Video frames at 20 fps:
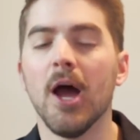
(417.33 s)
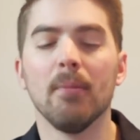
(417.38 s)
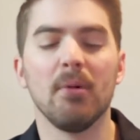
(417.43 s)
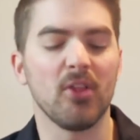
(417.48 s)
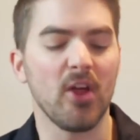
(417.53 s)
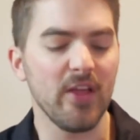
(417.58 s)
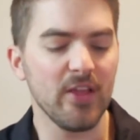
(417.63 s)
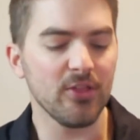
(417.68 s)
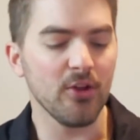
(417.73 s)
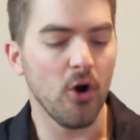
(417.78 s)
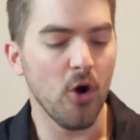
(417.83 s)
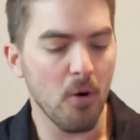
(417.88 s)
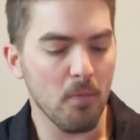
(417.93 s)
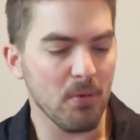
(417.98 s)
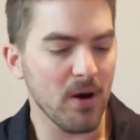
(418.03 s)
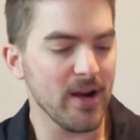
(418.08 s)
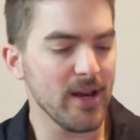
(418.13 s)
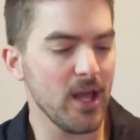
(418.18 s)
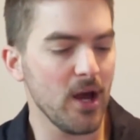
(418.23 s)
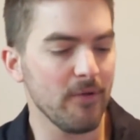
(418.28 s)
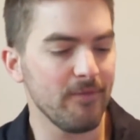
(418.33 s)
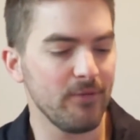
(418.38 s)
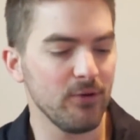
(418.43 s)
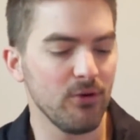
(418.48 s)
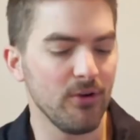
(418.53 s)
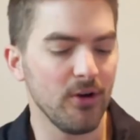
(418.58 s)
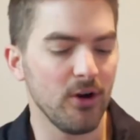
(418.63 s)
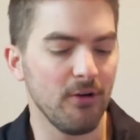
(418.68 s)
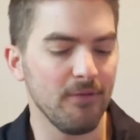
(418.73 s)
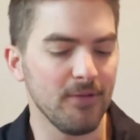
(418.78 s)
But I think the hope right now in
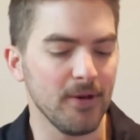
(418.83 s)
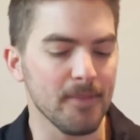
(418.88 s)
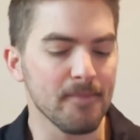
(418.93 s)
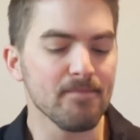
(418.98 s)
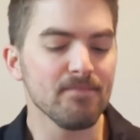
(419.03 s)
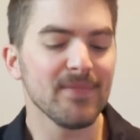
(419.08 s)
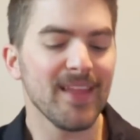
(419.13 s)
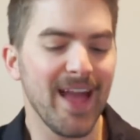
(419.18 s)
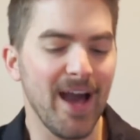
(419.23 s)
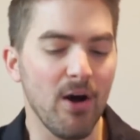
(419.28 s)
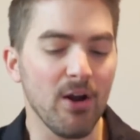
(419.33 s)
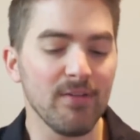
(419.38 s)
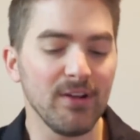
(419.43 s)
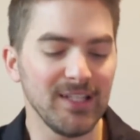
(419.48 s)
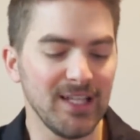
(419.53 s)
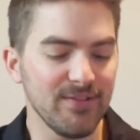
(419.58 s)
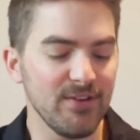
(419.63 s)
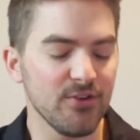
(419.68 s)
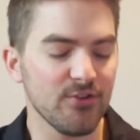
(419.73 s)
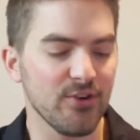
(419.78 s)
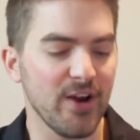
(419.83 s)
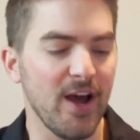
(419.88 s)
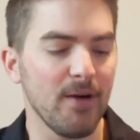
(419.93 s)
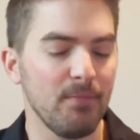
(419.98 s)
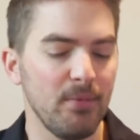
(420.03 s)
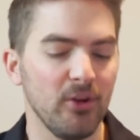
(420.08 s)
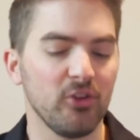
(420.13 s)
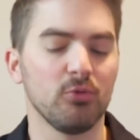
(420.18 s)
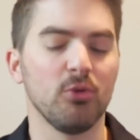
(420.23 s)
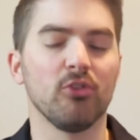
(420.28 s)
Philadelphia, out of 11
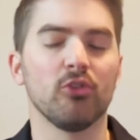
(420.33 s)
draft picks,